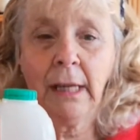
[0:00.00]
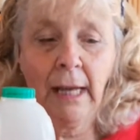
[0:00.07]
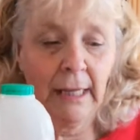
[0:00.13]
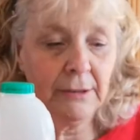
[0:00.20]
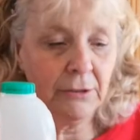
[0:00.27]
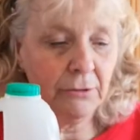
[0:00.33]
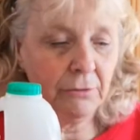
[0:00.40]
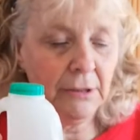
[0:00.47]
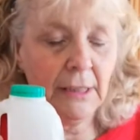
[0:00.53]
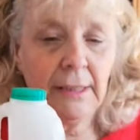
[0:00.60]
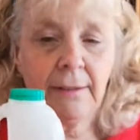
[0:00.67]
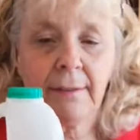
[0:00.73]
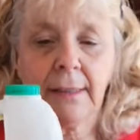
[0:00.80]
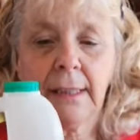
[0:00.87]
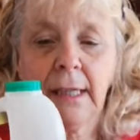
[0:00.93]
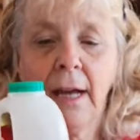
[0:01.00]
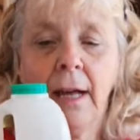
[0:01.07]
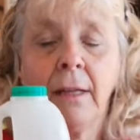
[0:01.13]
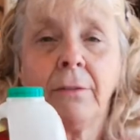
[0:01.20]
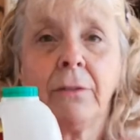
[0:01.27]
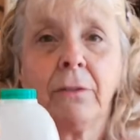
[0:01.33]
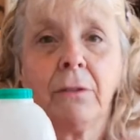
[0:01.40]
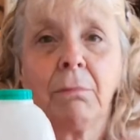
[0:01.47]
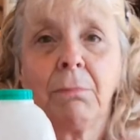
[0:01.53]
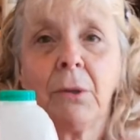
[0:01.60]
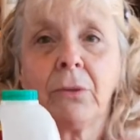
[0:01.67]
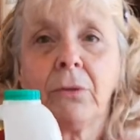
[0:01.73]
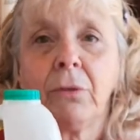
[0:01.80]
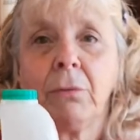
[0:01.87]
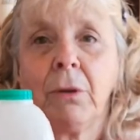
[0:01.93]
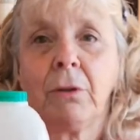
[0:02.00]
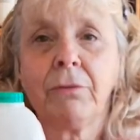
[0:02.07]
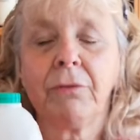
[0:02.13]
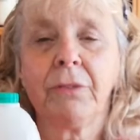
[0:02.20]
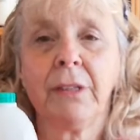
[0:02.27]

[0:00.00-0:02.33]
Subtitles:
and you need to cut the bottom off